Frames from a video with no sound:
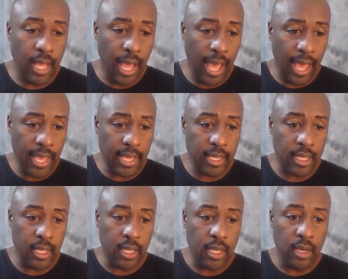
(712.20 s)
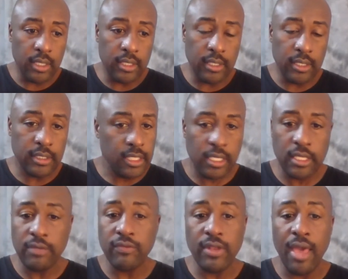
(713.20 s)
I
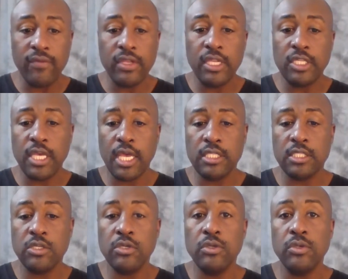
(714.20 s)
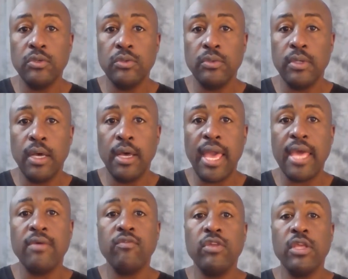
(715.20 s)
didn't even have any chance to
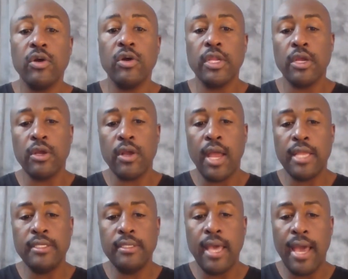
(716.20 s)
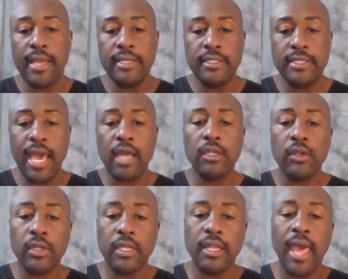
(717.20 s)
edit video on here. I
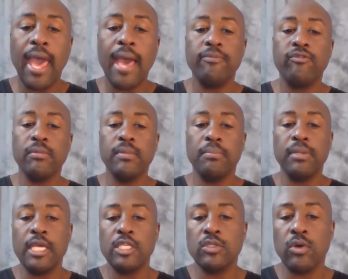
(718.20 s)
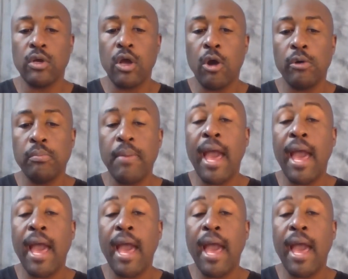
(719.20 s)
downloaded an app from the Play Store called